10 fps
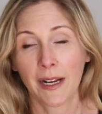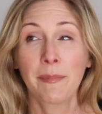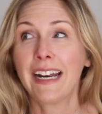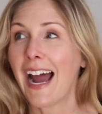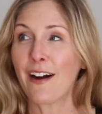I
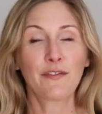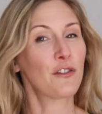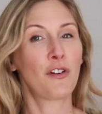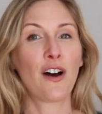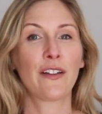mean,
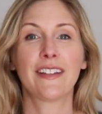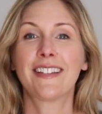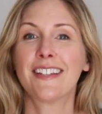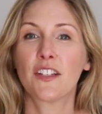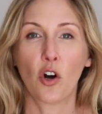after all,
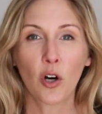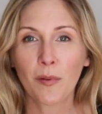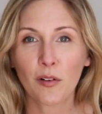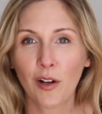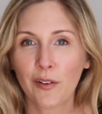this is
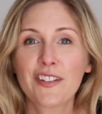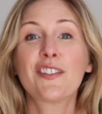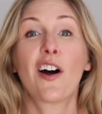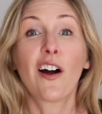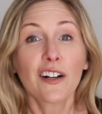Oberlo, this
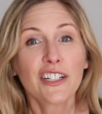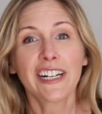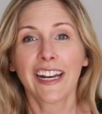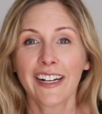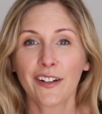is our
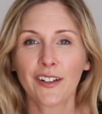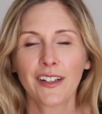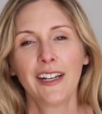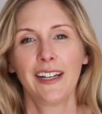channel.